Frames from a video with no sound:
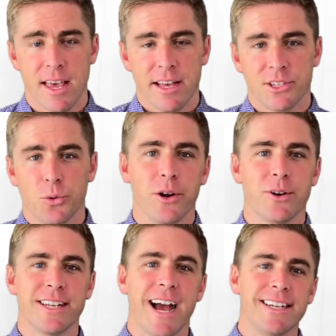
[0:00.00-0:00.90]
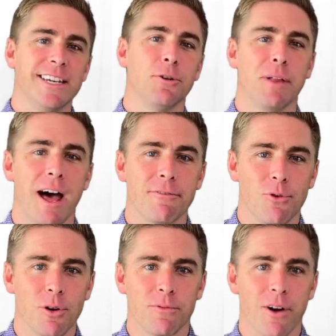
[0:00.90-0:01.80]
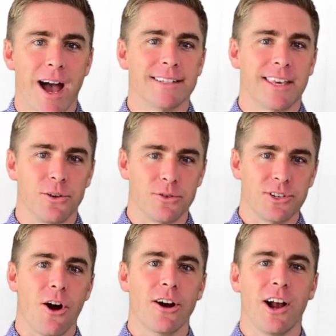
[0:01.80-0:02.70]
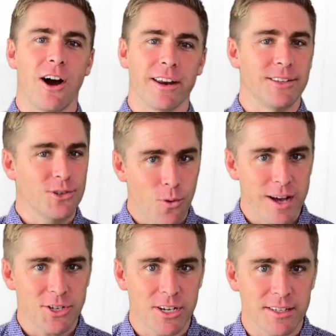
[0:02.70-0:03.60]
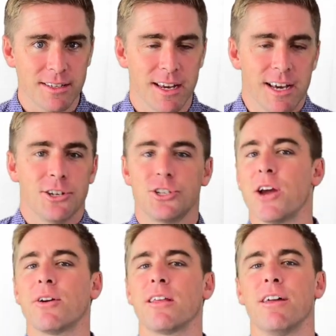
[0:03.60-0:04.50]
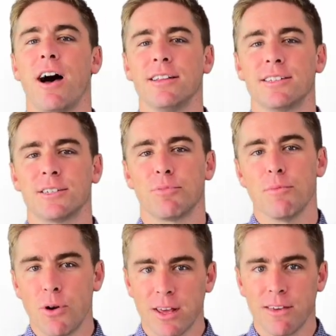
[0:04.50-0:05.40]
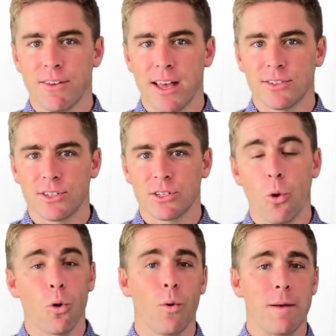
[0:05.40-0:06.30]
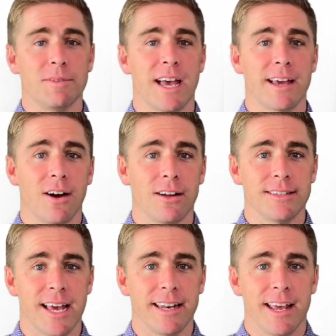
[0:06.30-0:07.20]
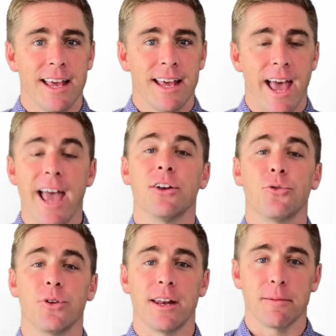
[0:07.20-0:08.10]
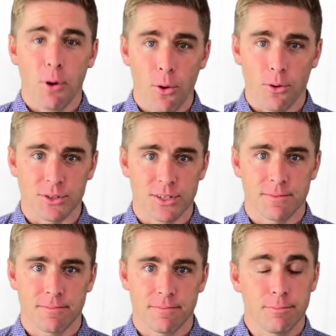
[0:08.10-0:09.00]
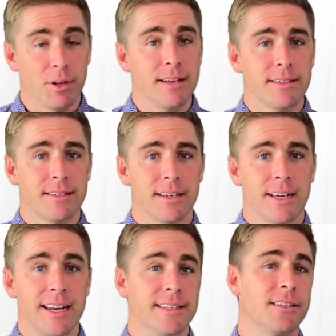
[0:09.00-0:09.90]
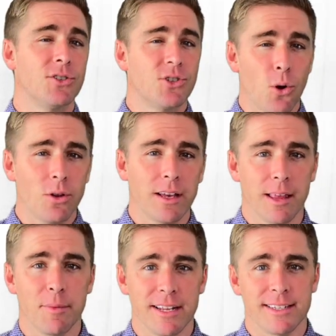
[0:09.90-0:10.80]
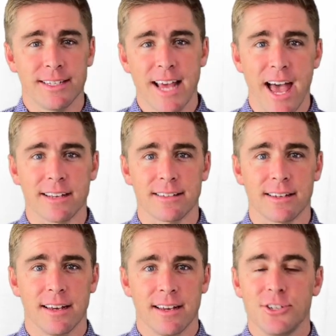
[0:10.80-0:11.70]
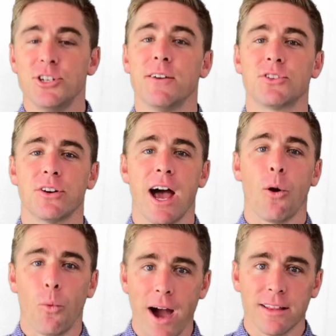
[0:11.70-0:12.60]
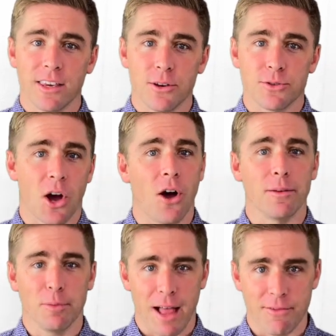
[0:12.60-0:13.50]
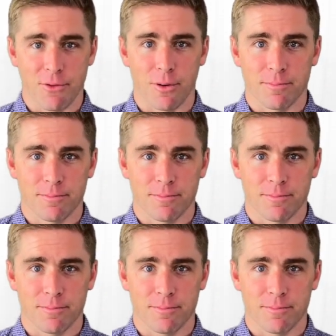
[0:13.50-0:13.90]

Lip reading: Twitter is an ideal platform for asking your target audience questions, sharing thoughts, promoting events or website content, and creating polls. Plus, it isn't solely limited to text. GIFs are now widely used on the platform.